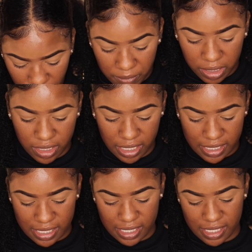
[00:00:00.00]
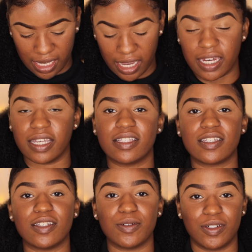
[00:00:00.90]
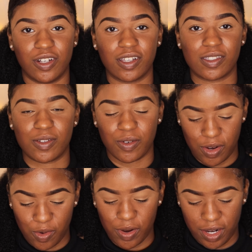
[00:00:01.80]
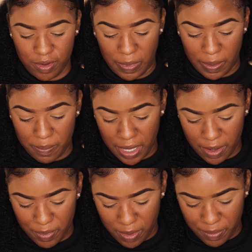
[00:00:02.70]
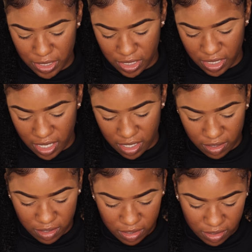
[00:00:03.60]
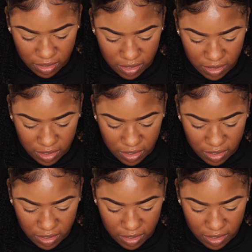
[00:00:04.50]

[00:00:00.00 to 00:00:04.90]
I'm actually excited to do a drugstore or makeup on a budget kind of look.